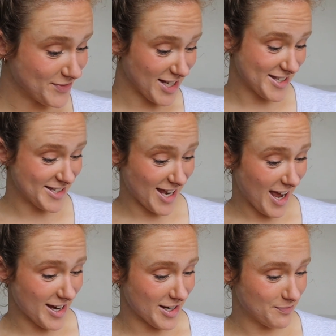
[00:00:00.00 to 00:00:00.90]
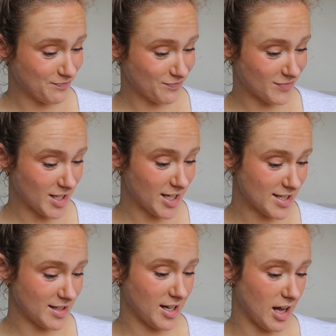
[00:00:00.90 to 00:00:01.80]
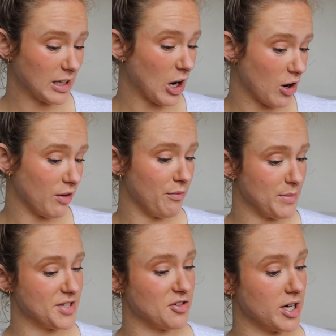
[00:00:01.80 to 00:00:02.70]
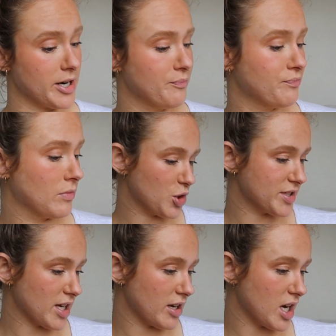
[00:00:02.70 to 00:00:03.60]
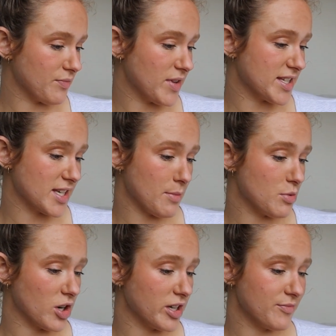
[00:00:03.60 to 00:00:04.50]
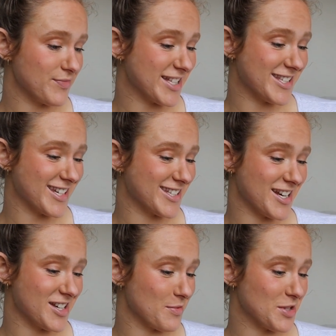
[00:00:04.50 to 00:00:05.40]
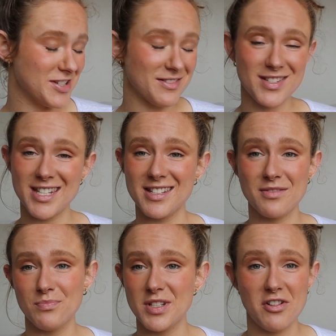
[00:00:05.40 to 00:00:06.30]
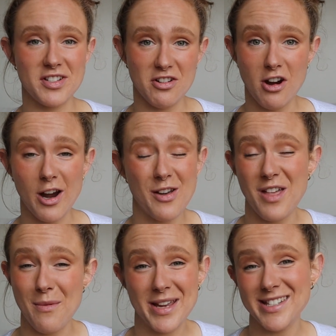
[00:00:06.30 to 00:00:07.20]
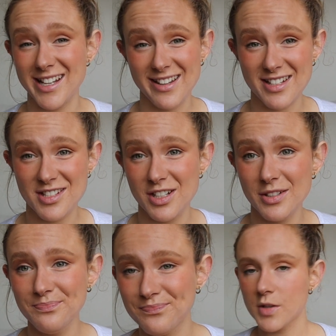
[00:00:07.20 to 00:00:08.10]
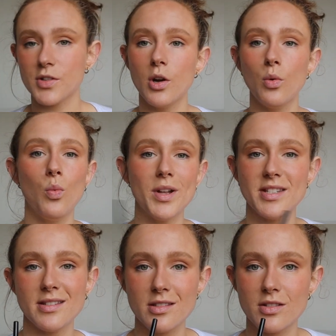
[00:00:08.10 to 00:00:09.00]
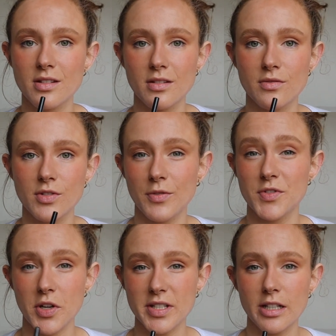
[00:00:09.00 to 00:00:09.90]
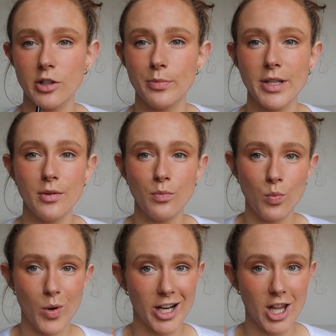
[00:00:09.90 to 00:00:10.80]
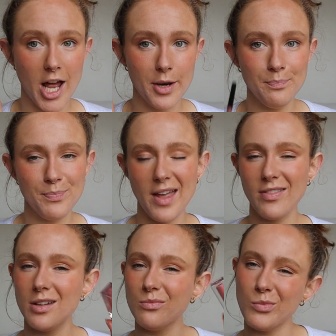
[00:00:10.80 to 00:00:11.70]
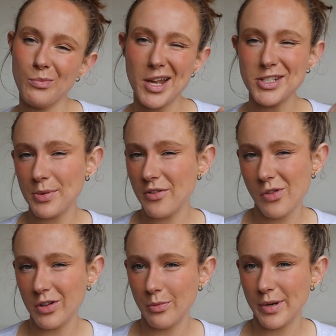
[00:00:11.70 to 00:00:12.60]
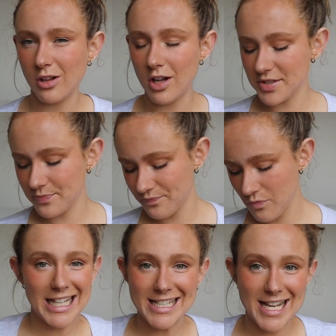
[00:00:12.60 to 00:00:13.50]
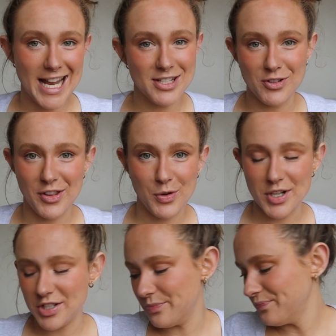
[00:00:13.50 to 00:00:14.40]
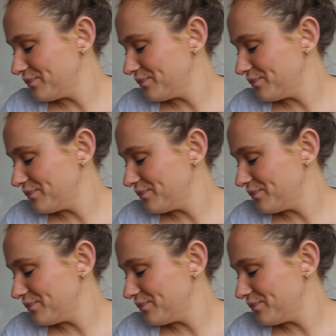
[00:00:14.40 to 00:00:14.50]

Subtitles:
doesn't say. It is in the color of Mystery. Couldn't tell you. There's a number on it. It's 16W600, if that means anything to you. So once this is sort of soaked in a little bit, we're gonna line them, and then we might top it off with a little bit of gloss. Let's answer another question.